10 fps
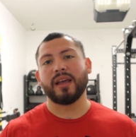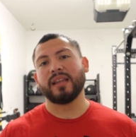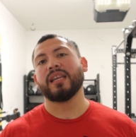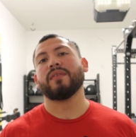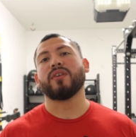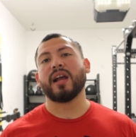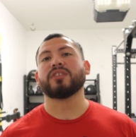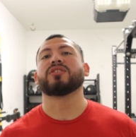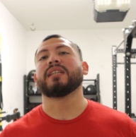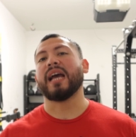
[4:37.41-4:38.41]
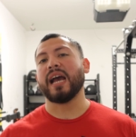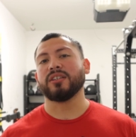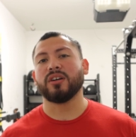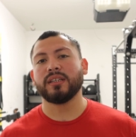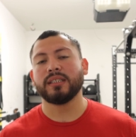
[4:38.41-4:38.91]
and never actually
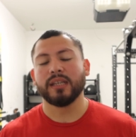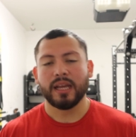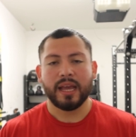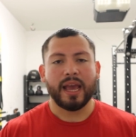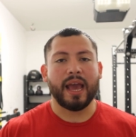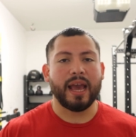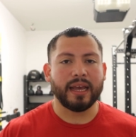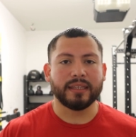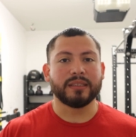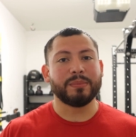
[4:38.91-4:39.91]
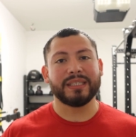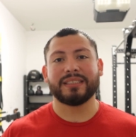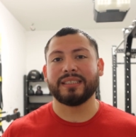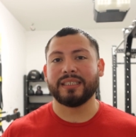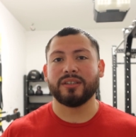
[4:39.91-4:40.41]
act on it. And the
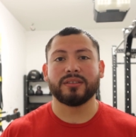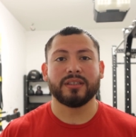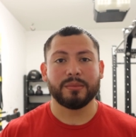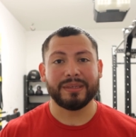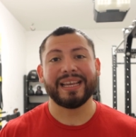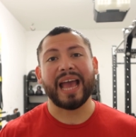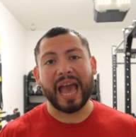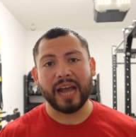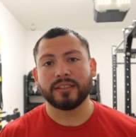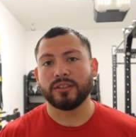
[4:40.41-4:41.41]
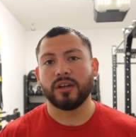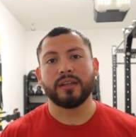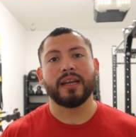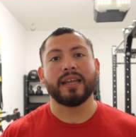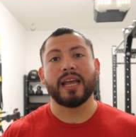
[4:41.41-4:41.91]
biggest thing here is gonna be acting on
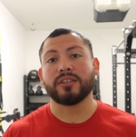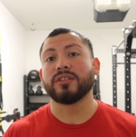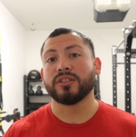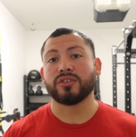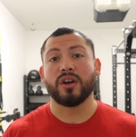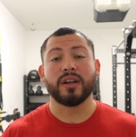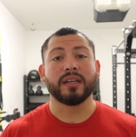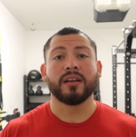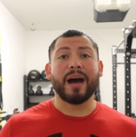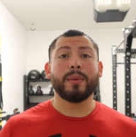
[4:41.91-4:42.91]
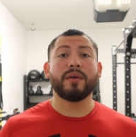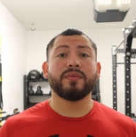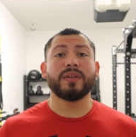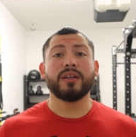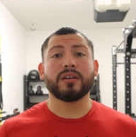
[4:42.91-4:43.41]
it and actually starting. I'm gonna
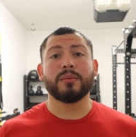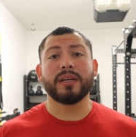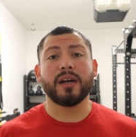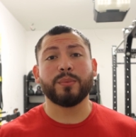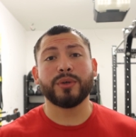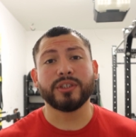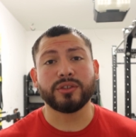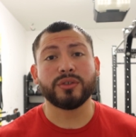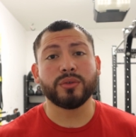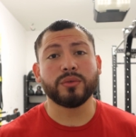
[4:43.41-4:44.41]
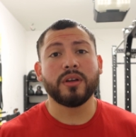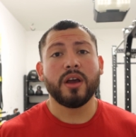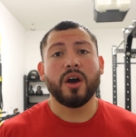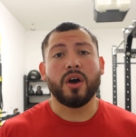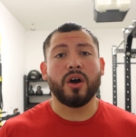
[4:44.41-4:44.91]
have a video coming out pretty soon
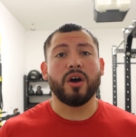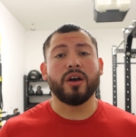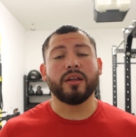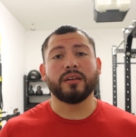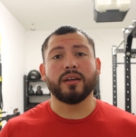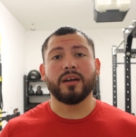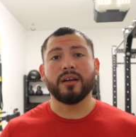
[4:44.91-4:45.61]
on